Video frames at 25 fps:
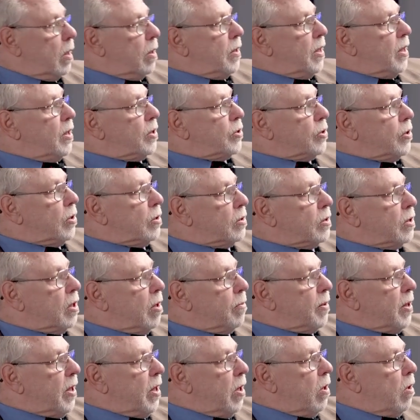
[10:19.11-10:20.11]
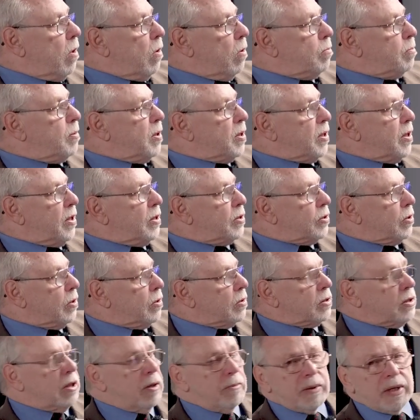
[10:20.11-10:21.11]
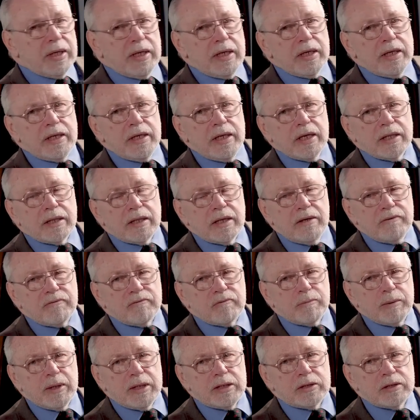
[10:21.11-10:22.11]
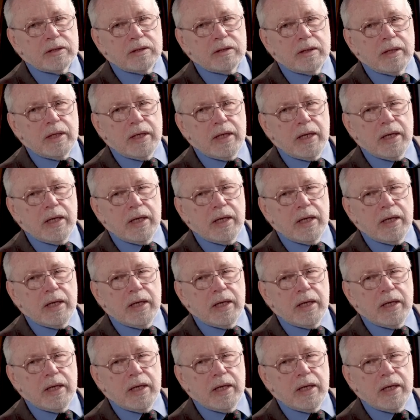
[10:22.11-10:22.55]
the insurance company owed, but the insurance company didn't get the information,